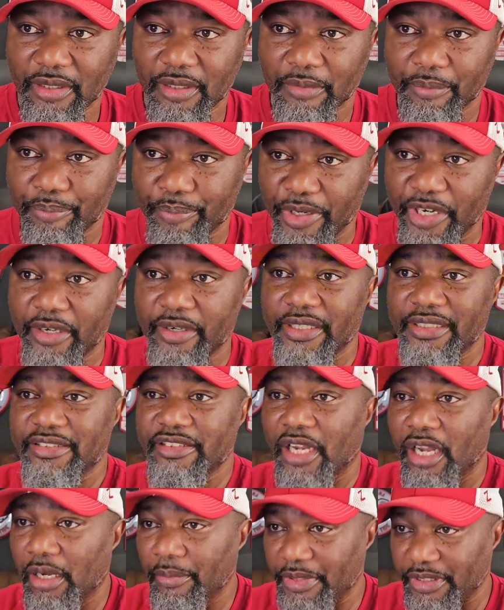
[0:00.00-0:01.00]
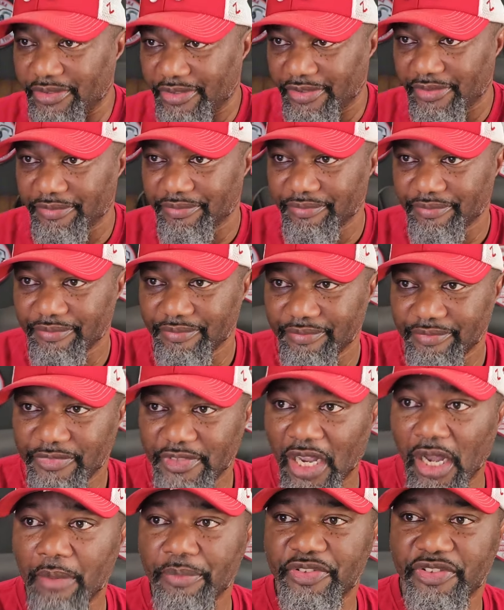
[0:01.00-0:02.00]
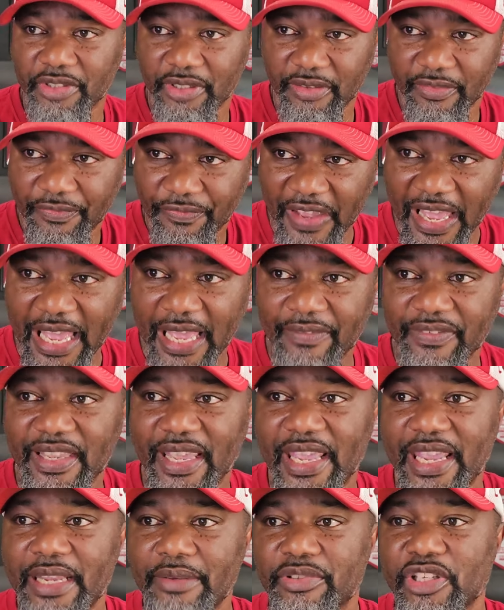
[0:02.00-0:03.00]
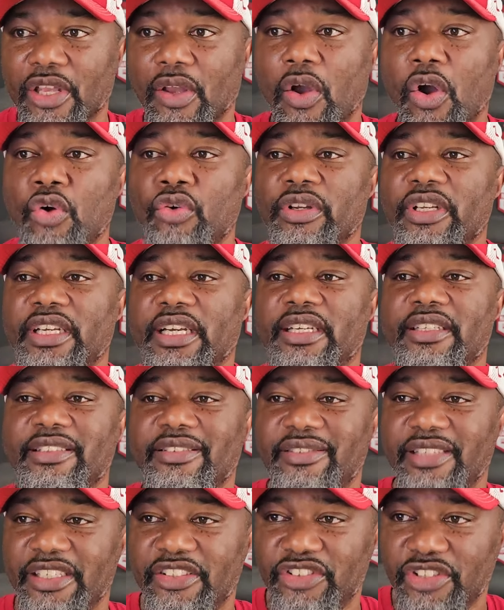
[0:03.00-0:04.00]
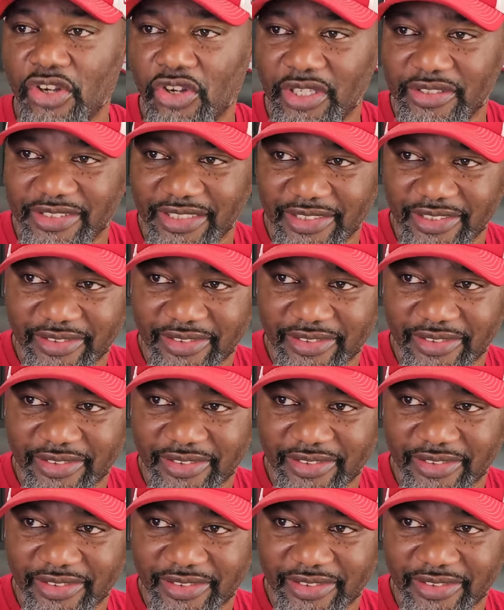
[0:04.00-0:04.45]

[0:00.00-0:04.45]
Baron Thomas, Thompson, five games, only 106 yards in